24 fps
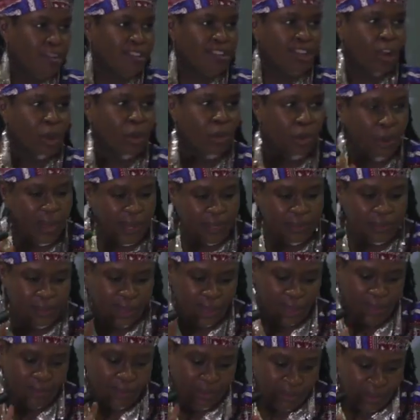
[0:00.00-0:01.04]
So
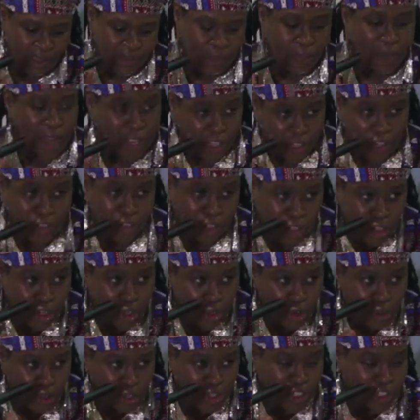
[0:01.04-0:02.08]
in my
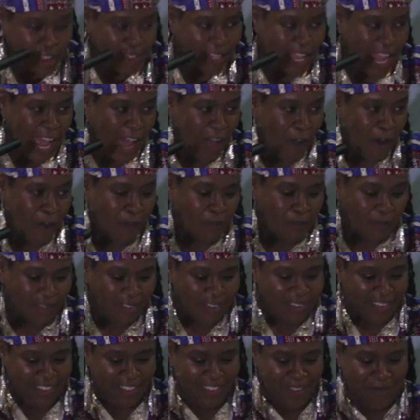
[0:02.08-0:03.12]
conclusion now,
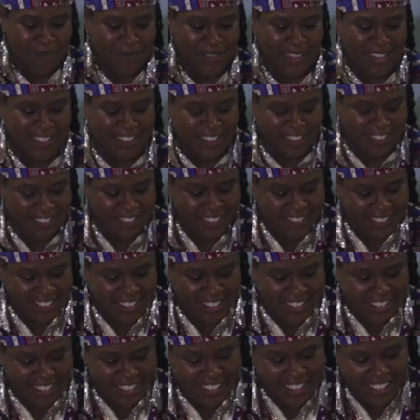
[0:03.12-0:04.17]
because
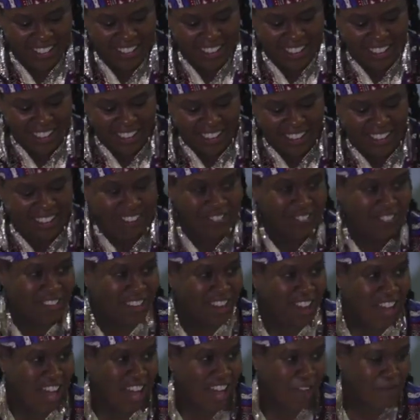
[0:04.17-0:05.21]
of
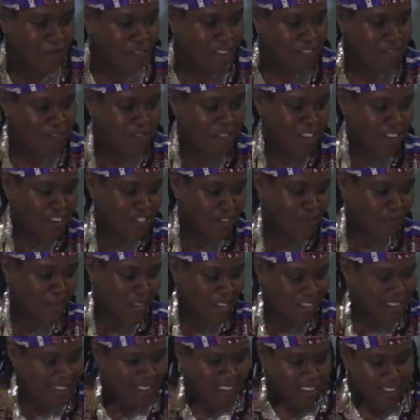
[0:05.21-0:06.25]
time, I've reached
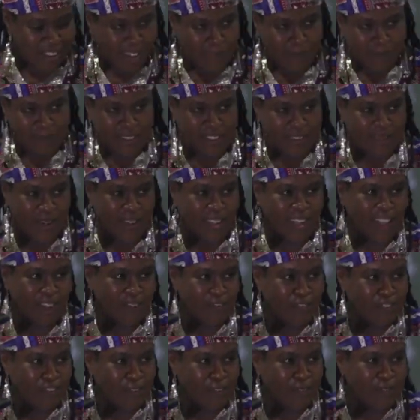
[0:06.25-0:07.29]
my time, so I
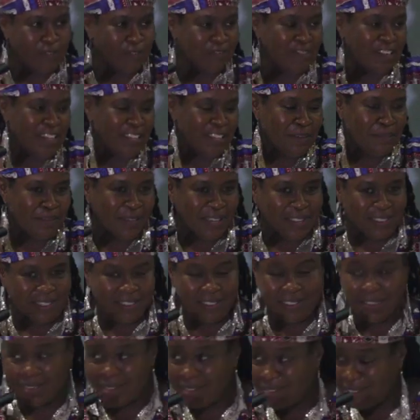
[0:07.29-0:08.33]
have to really begin
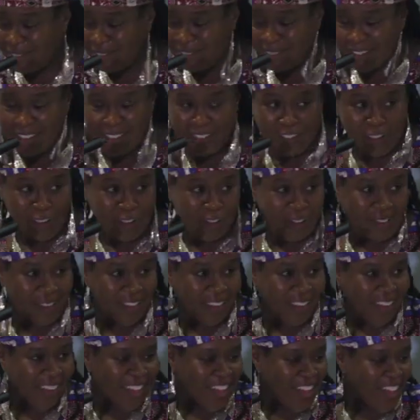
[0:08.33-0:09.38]
to, I did tell you
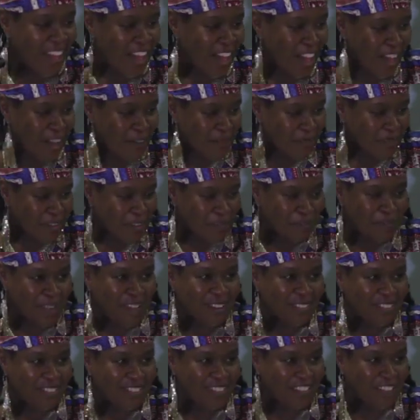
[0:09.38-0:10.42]

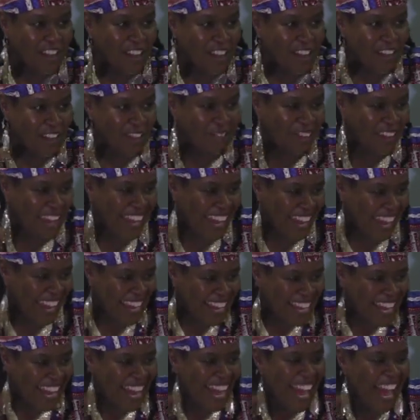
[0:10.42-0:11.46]
about the
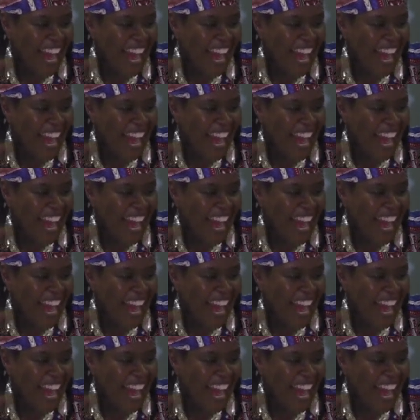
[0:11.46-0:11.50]
timing,